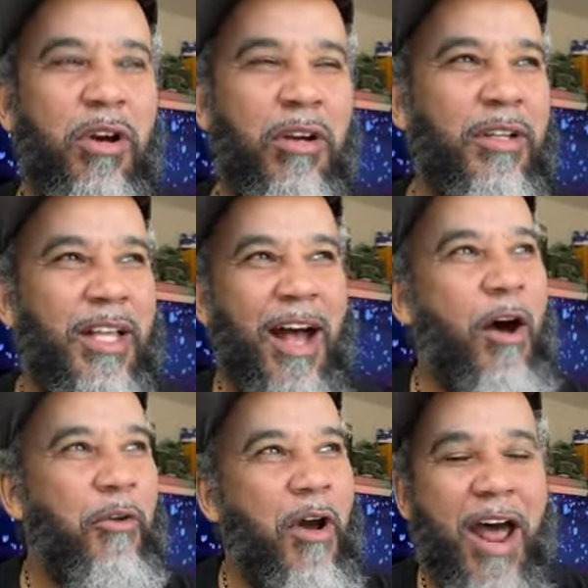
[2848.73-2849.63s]
Or I
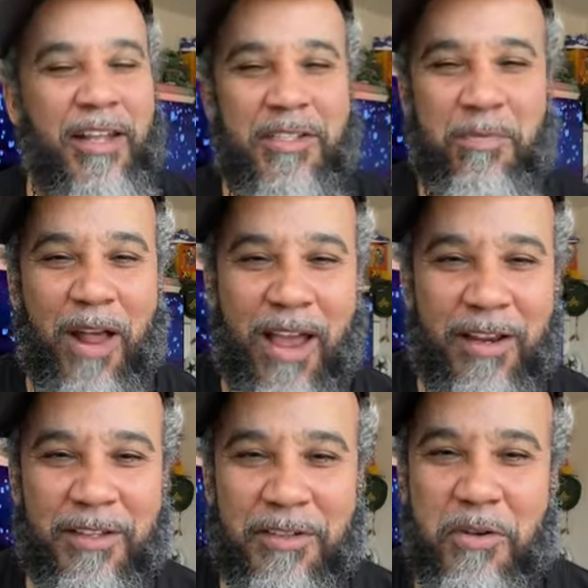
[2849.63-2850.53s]
don't know how to explain
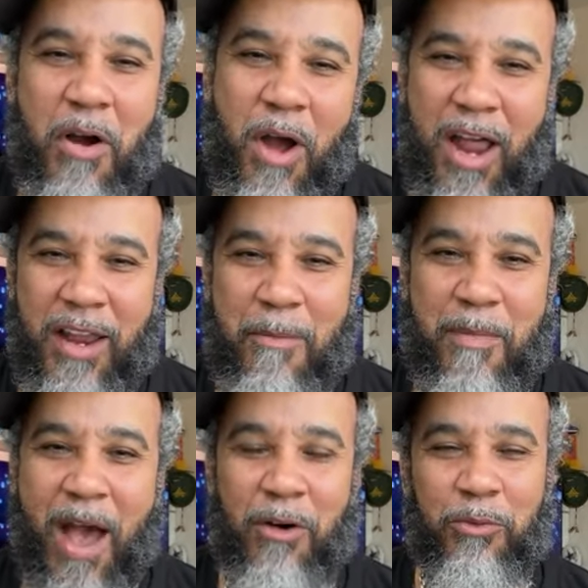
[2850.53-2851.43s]
it. You know how that
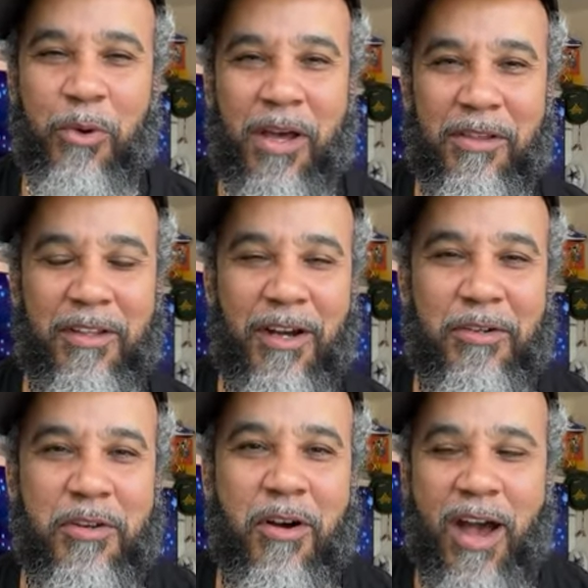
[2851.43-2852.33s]
mountain weather though.
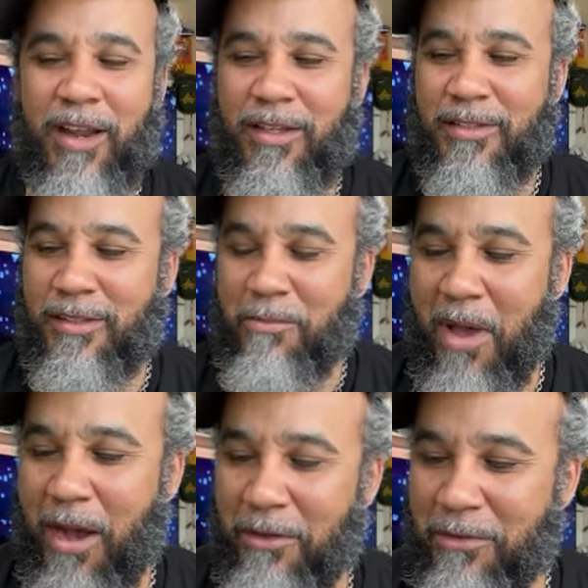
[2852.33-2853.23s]
You know how it is in the
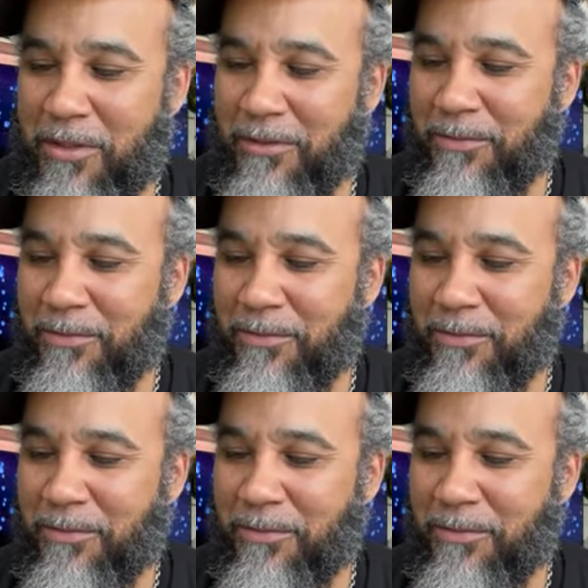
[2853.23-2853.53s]
mountains.